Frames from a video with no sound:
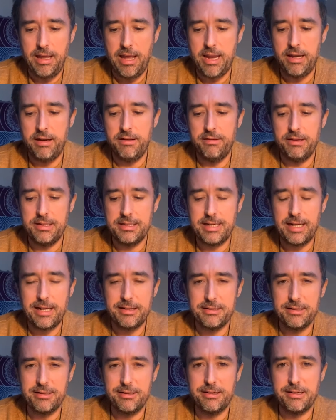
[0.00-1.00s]
Anything
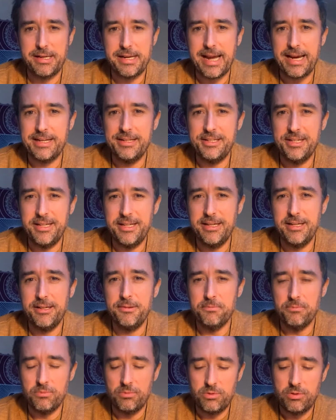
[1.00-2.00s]
started in a 9-year
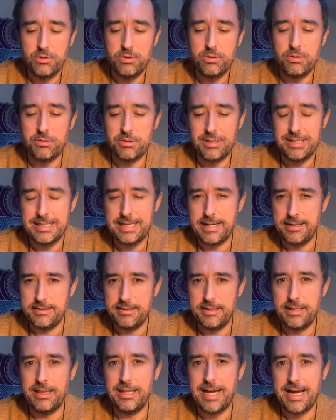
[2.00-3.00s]
doesn't tend
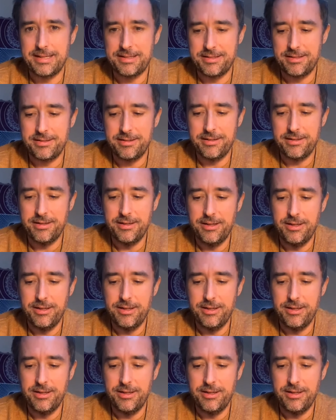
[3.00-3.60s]
to last.